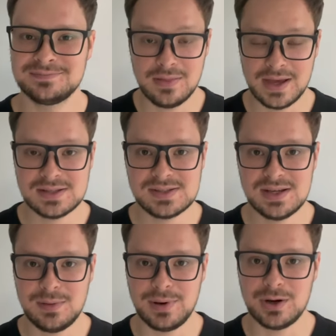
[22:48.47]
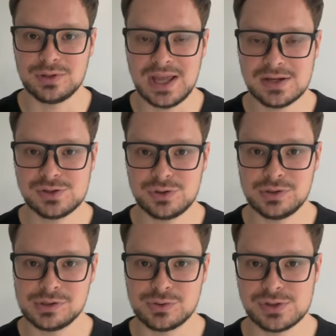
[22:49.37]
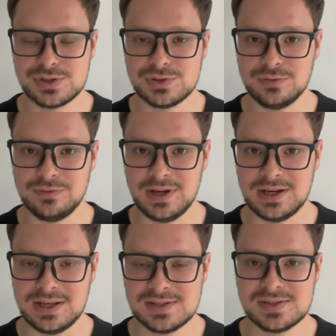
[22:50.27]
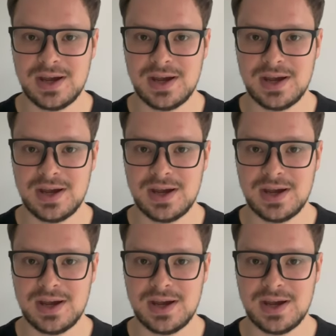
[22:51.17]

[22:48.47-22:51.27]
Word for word: That's it about external sources of finance.